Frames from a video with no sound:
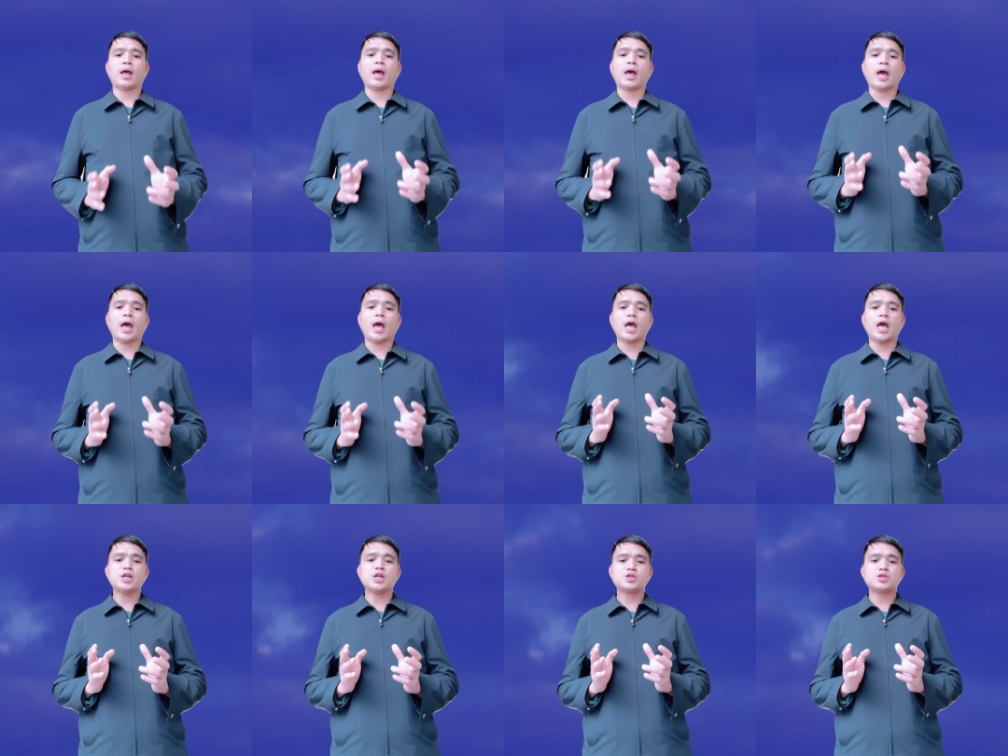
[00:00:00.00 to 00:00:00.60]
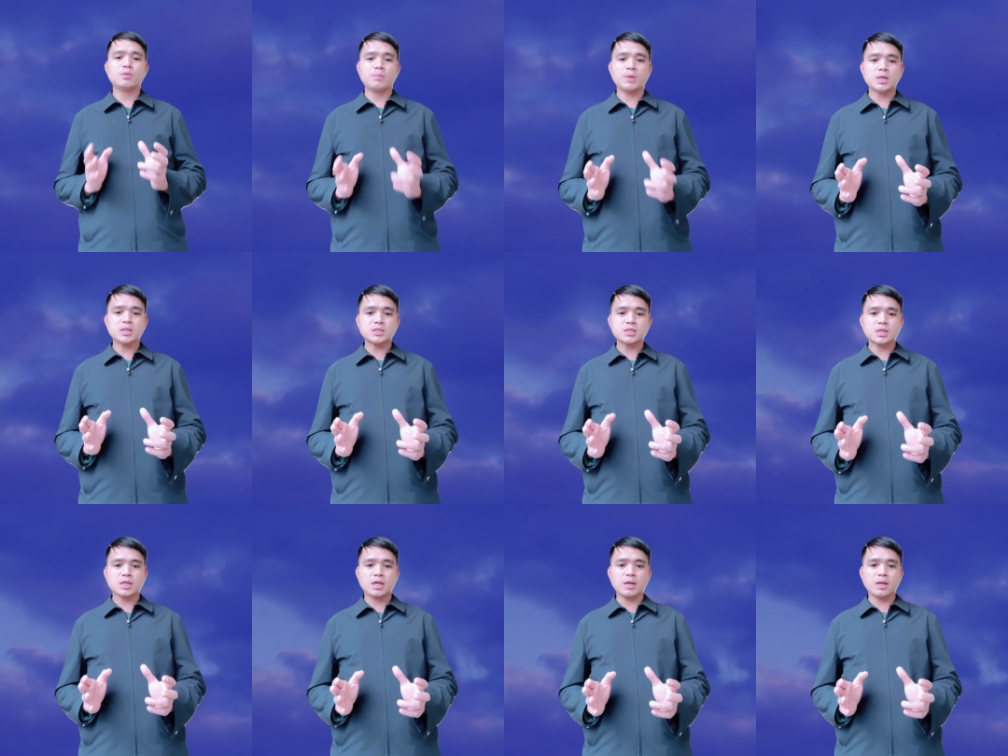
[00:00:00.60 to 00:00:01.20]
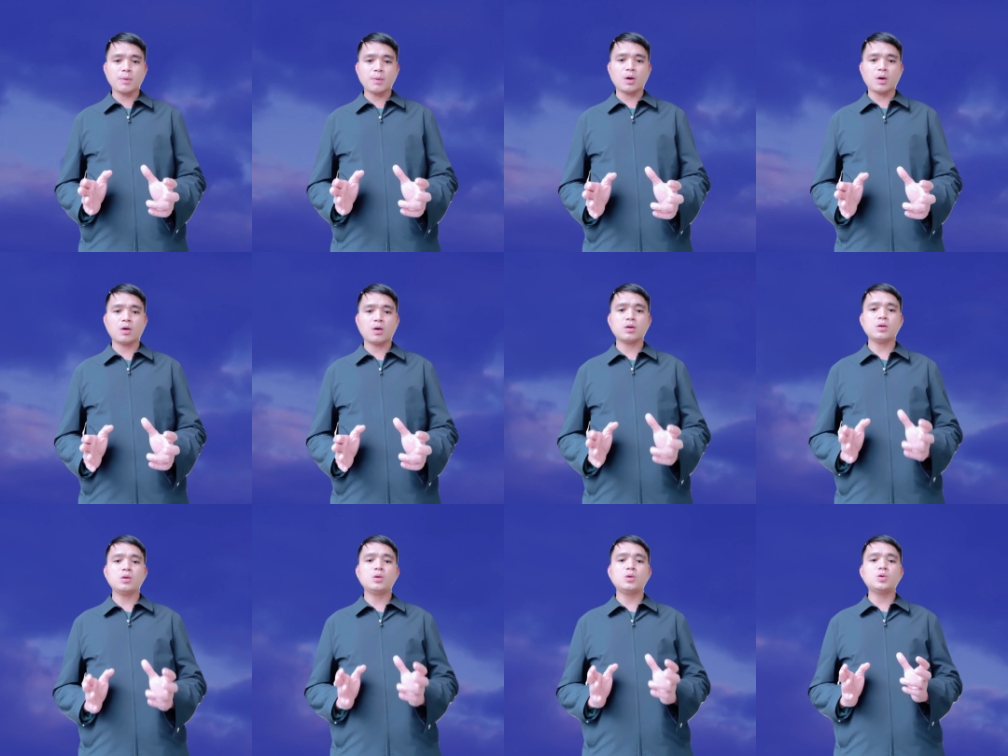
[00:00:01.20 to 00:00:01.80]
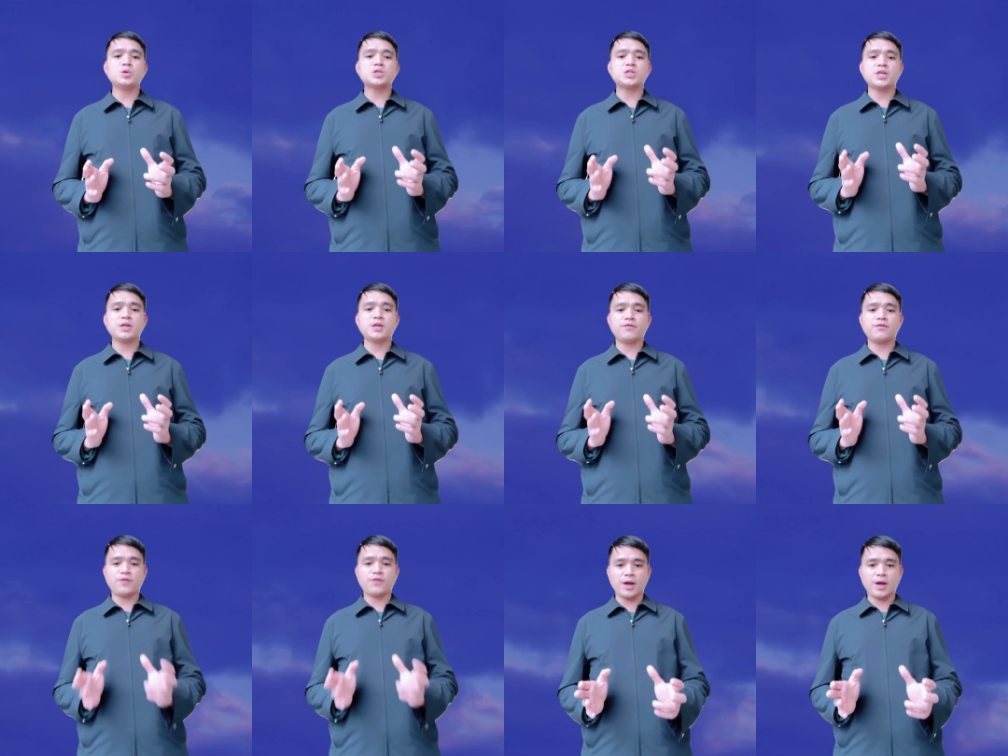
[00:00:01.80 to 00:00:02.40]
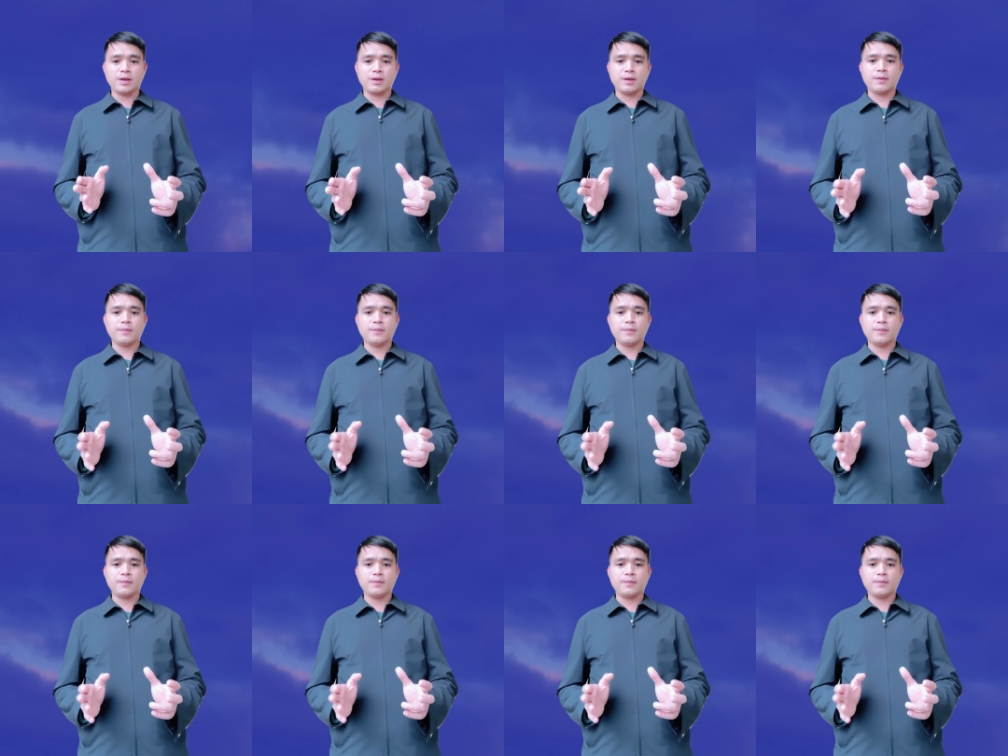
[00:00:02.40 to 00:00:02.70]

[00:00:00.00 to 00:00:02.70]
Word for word: And you must keep on losing faith.